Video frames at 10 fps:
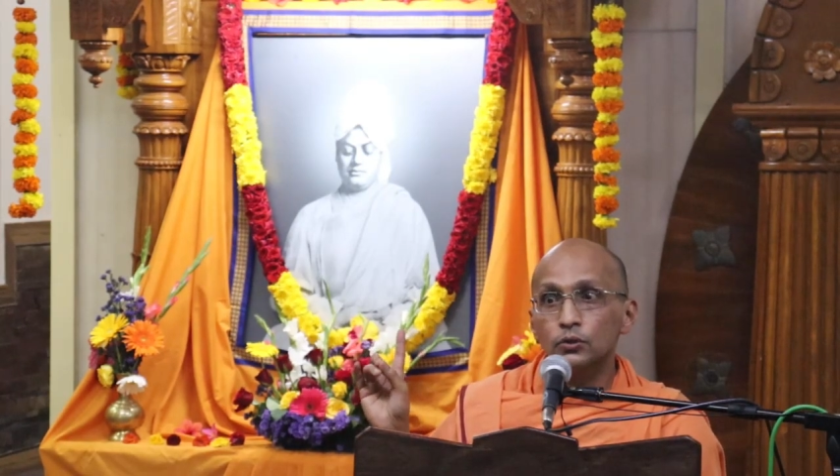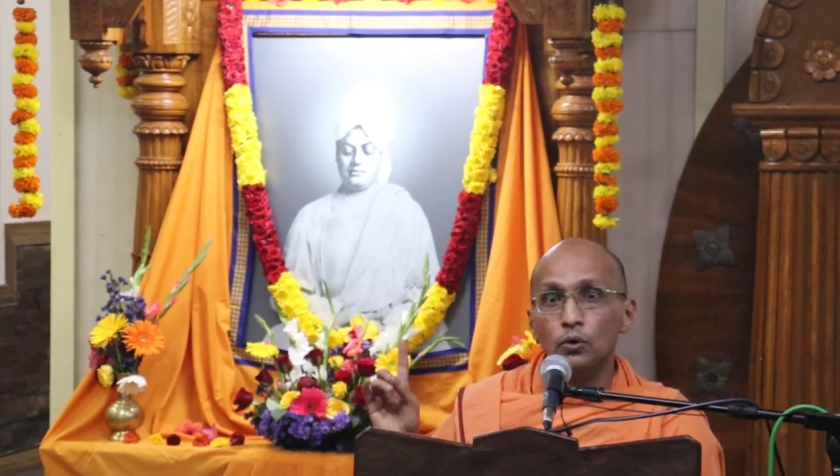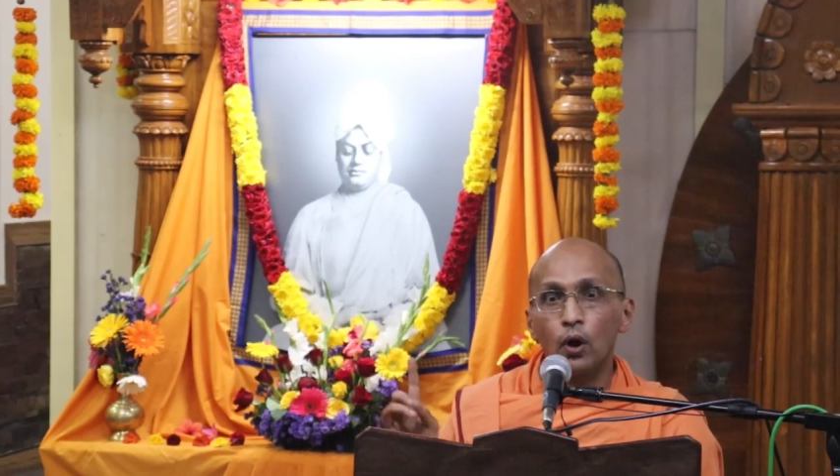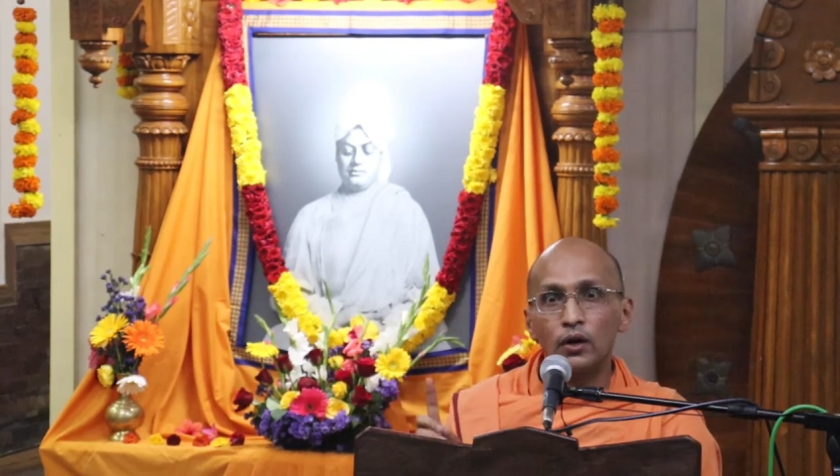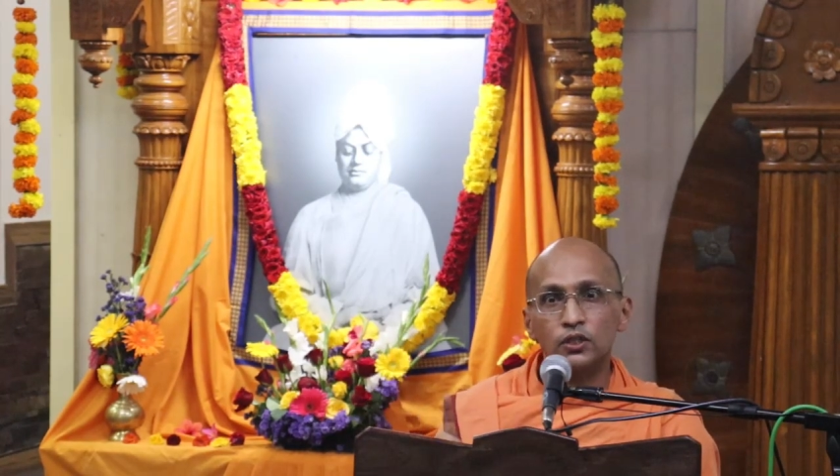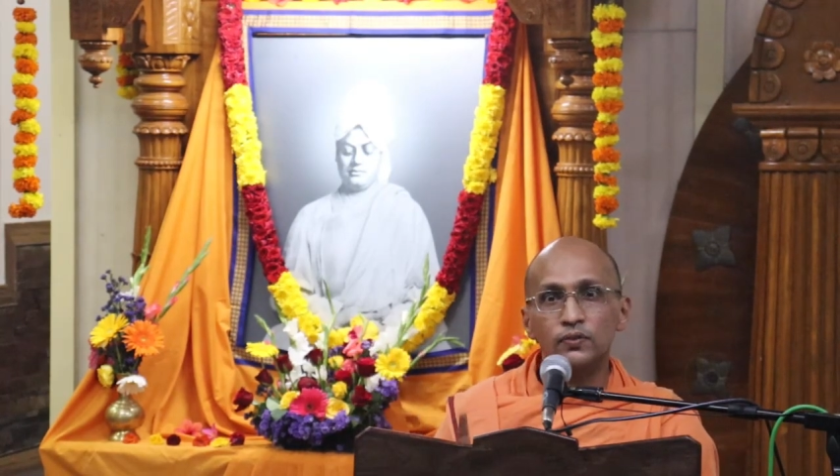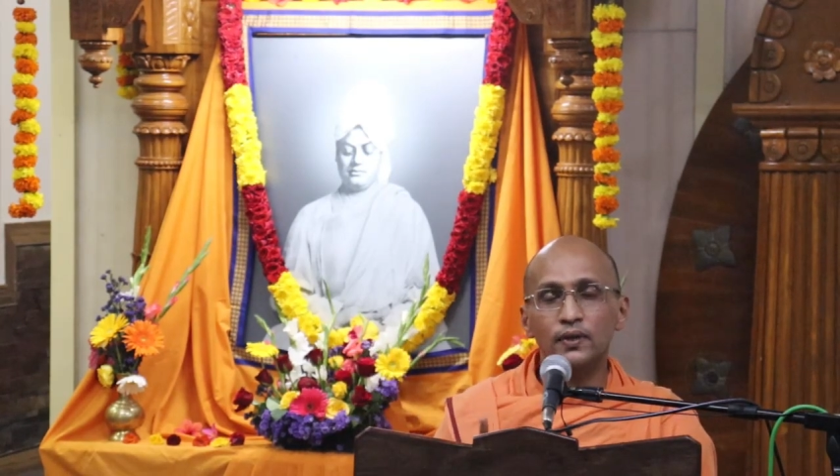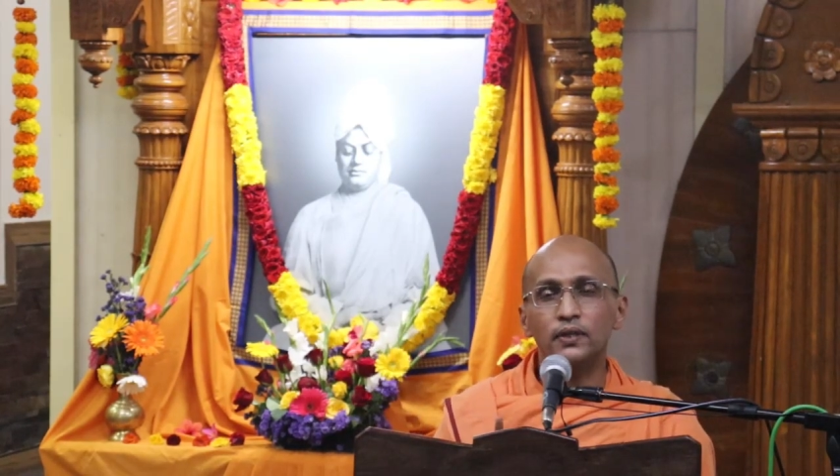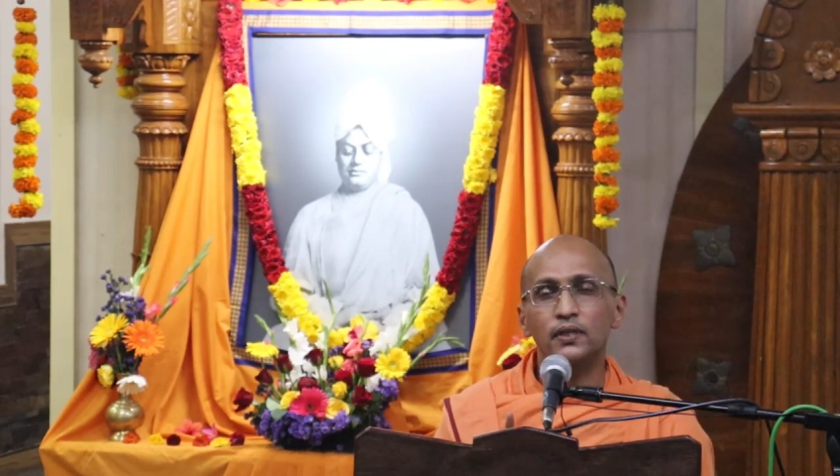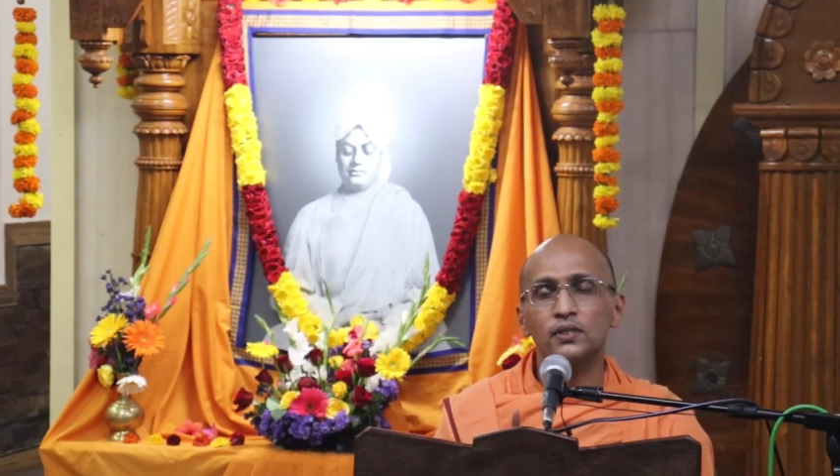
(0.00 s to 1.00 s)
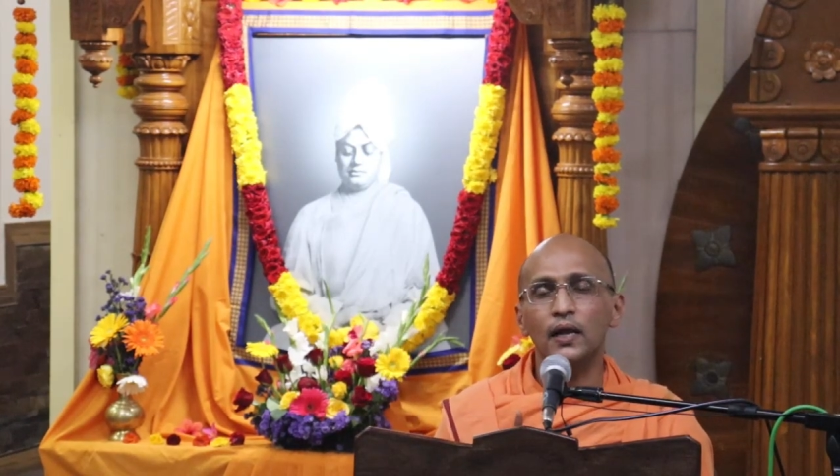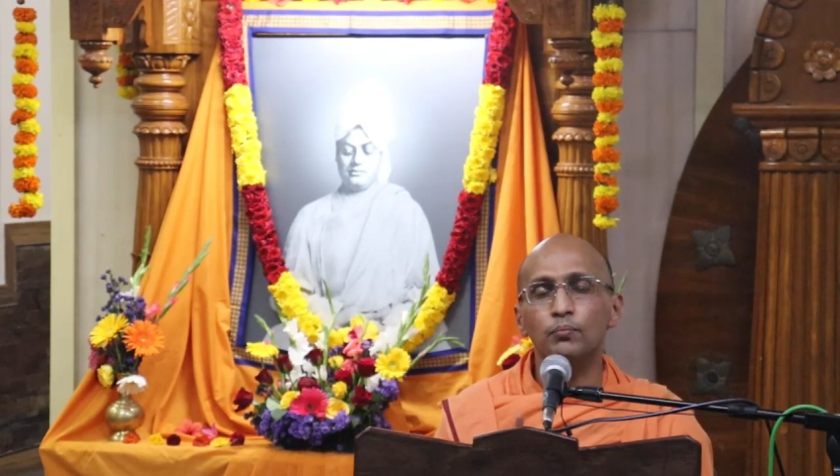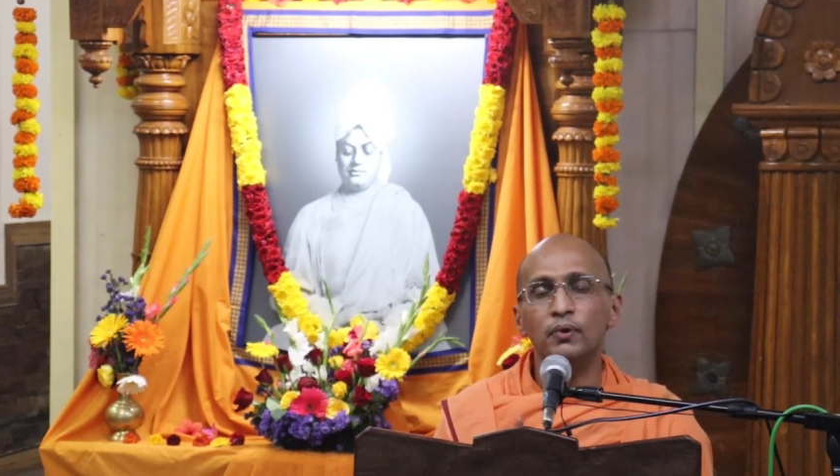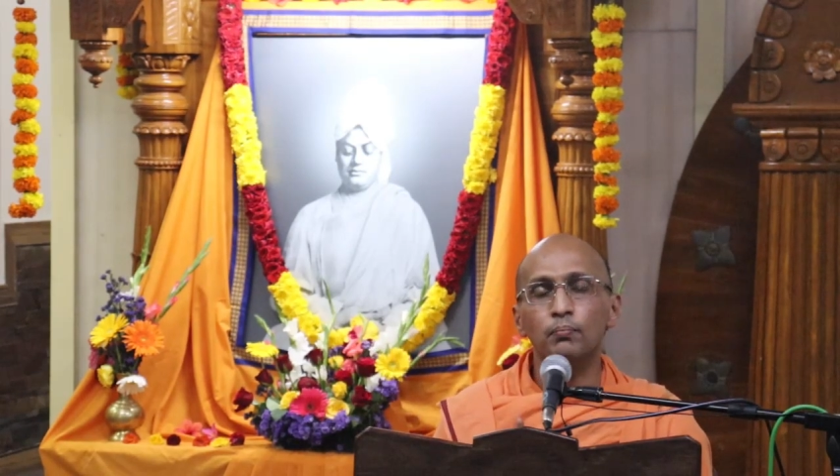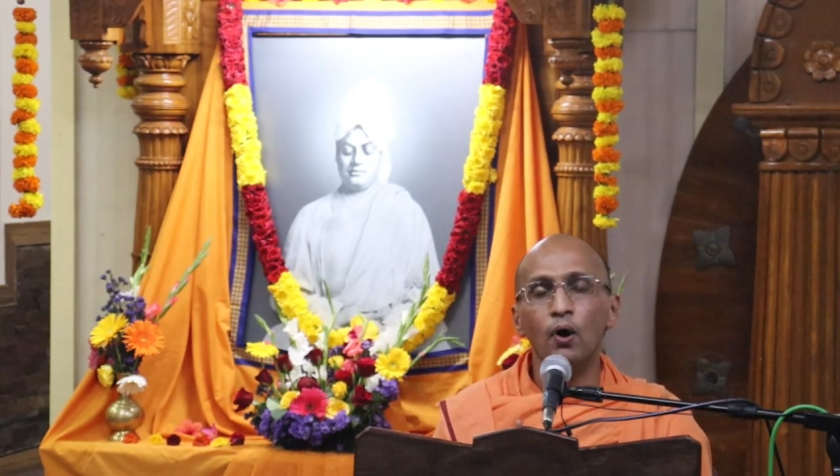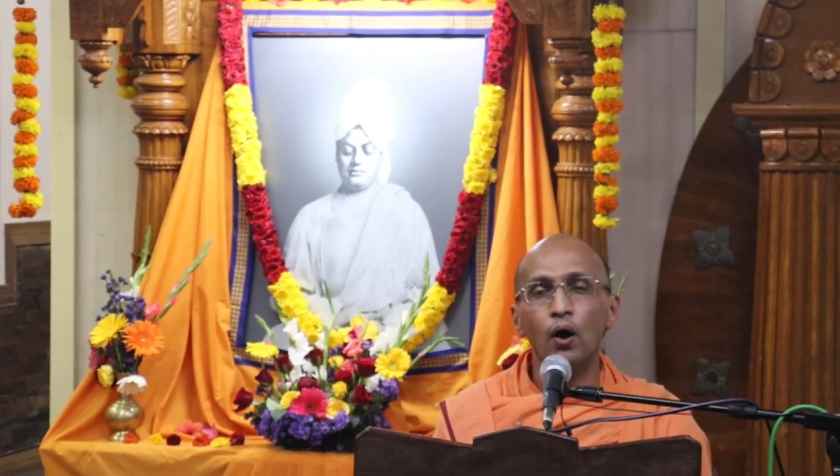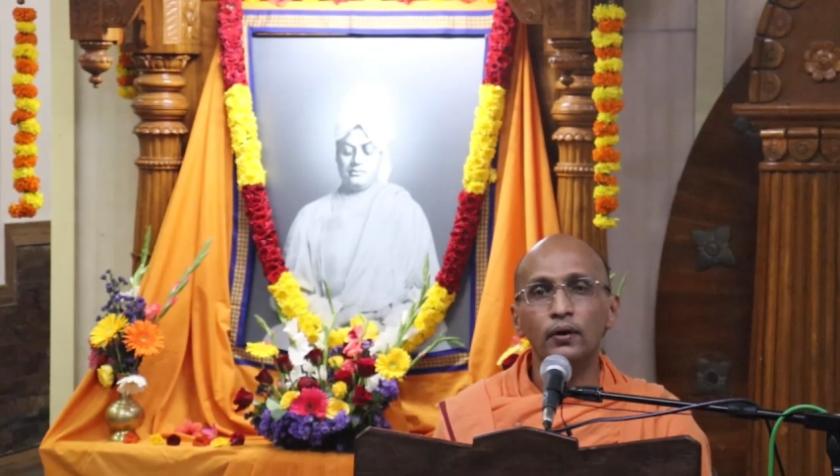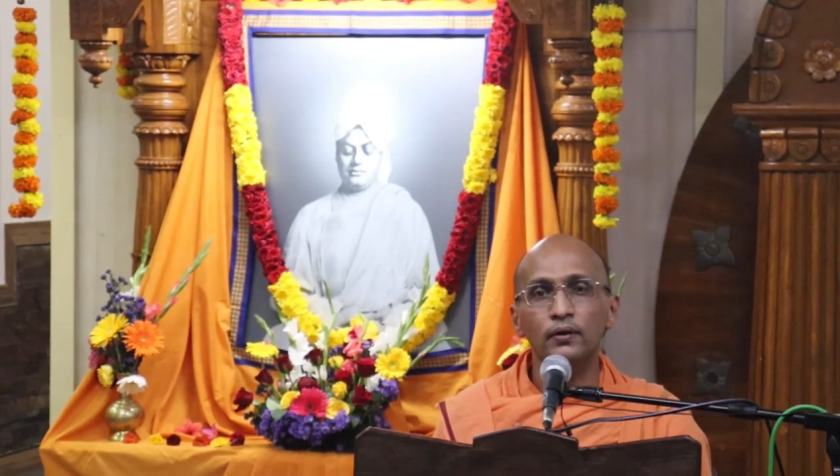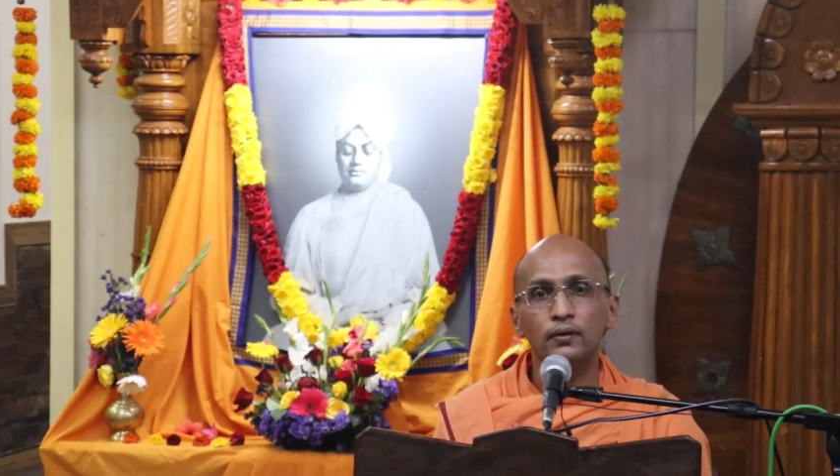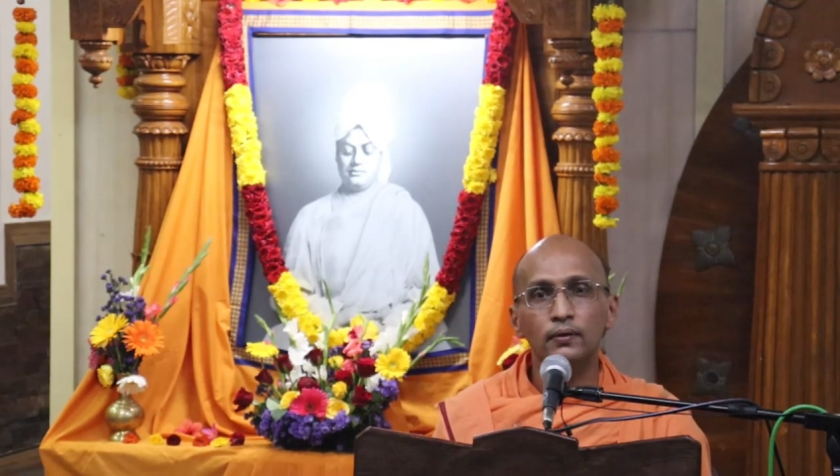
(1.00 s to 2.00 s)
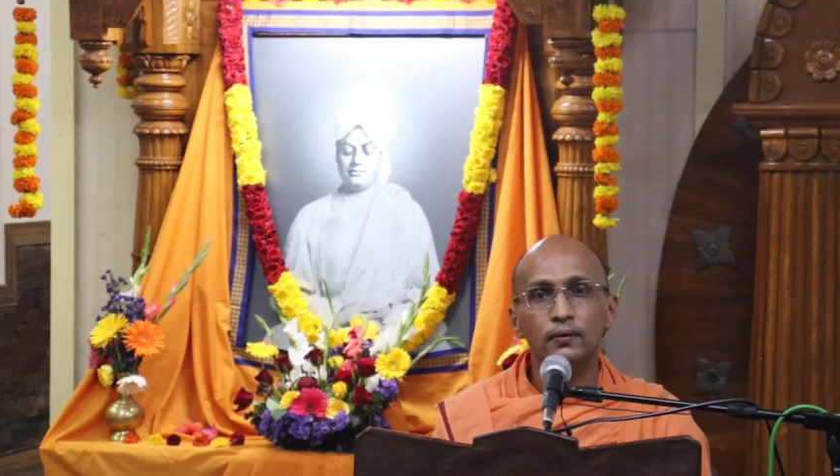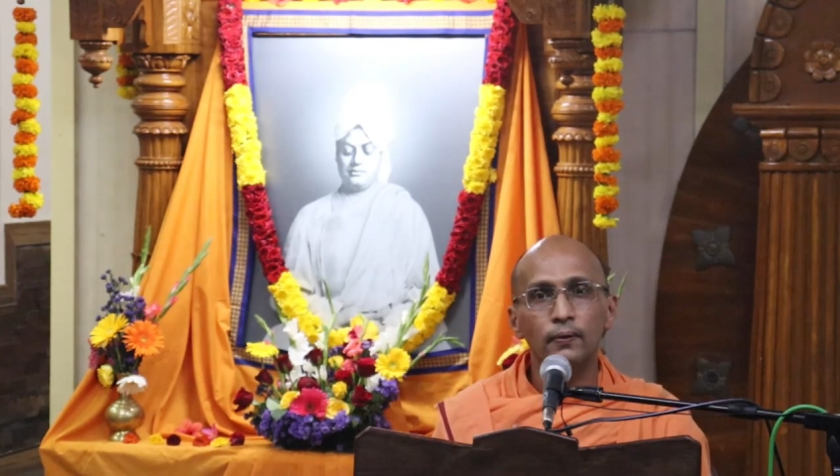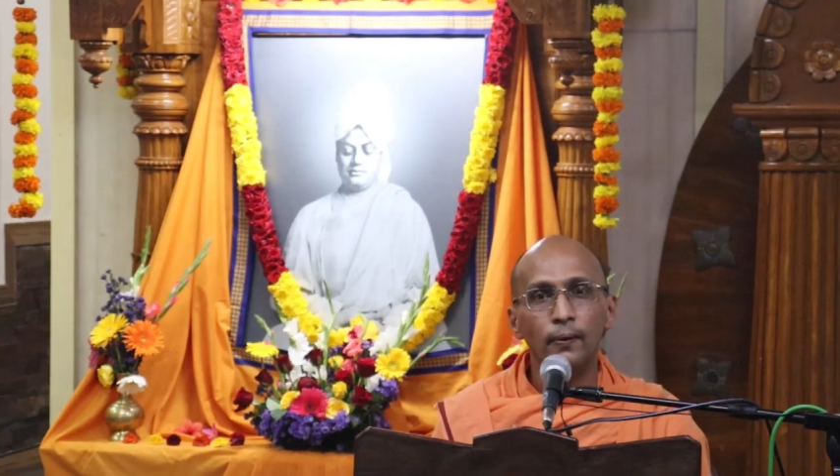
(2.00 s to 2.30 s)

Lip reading: to Lord Shiva that a son be born?